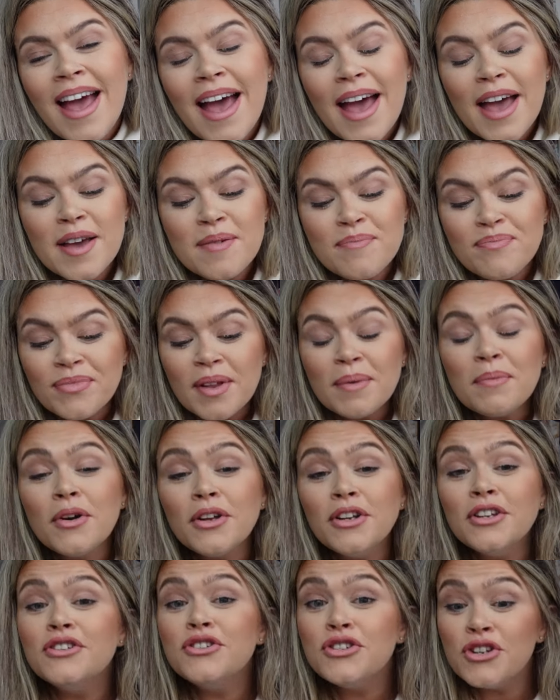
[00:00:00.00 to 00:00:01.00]
I'm
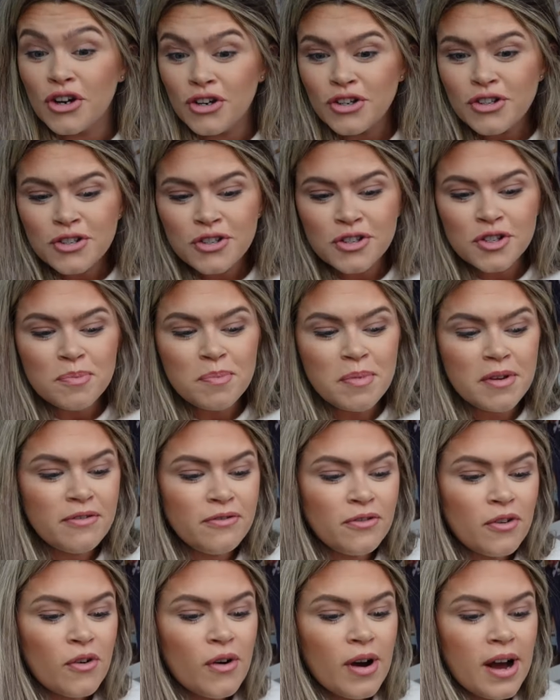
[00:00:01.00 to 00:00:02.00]
gonna dust
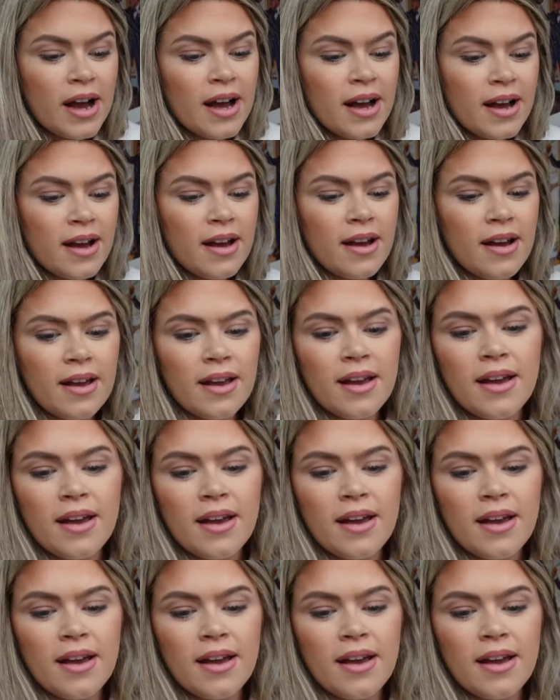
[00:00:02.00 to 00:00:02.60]
before I